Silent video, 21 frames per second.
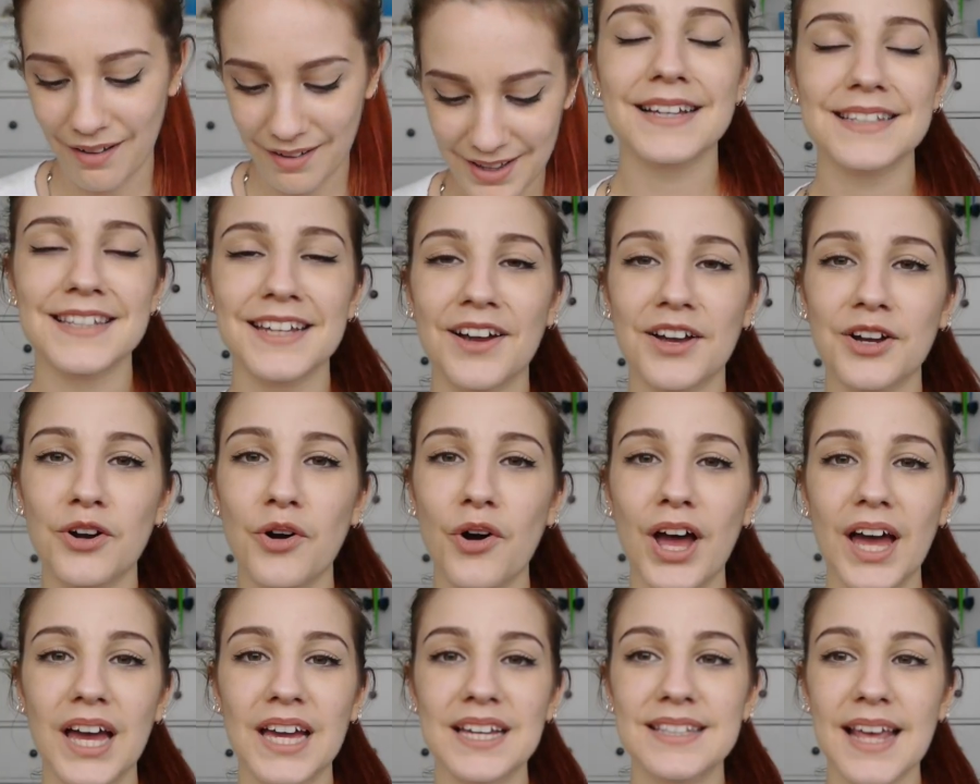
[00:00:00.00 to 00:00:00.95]
Next thing I got
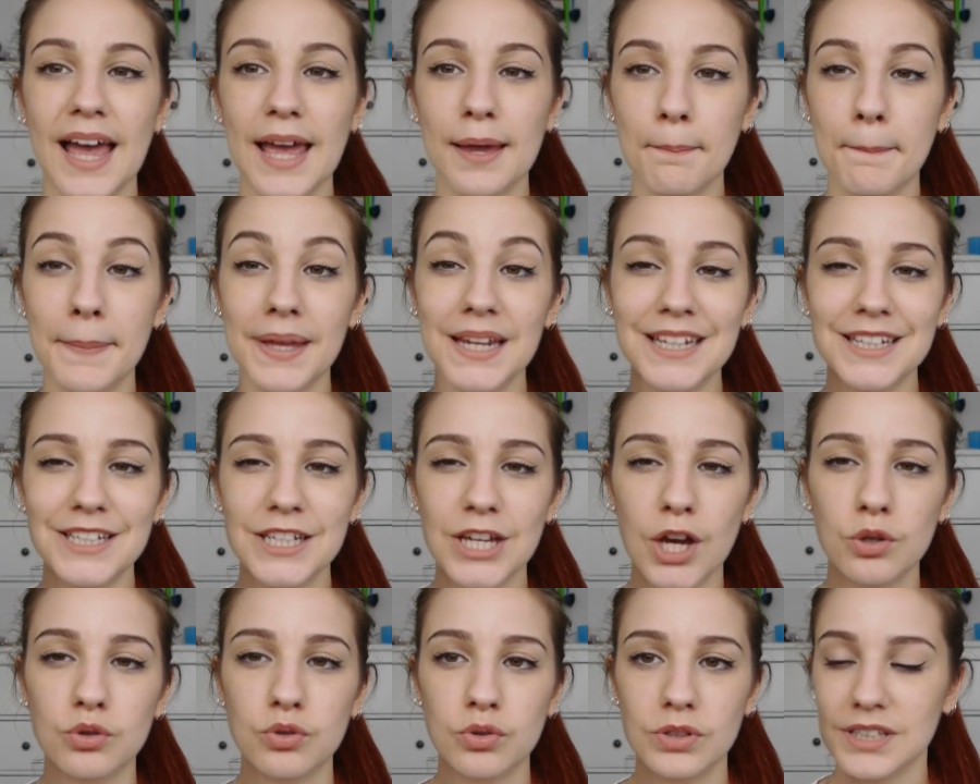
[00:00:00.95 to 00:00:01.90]
her is a mini
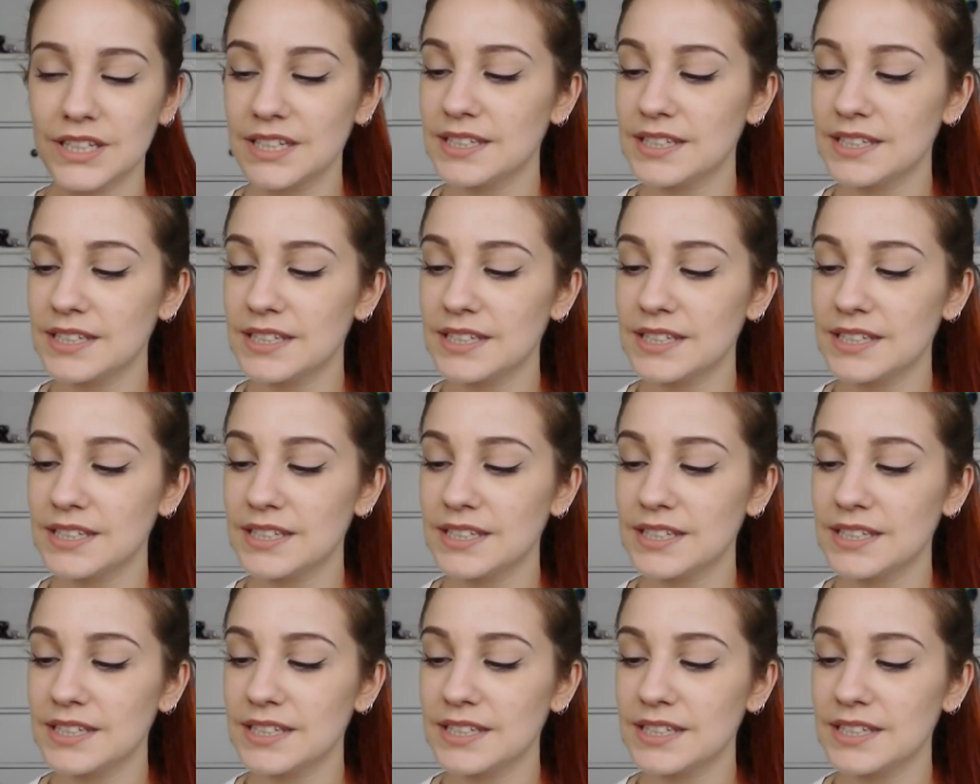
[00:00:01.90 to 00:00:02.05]
deodorant.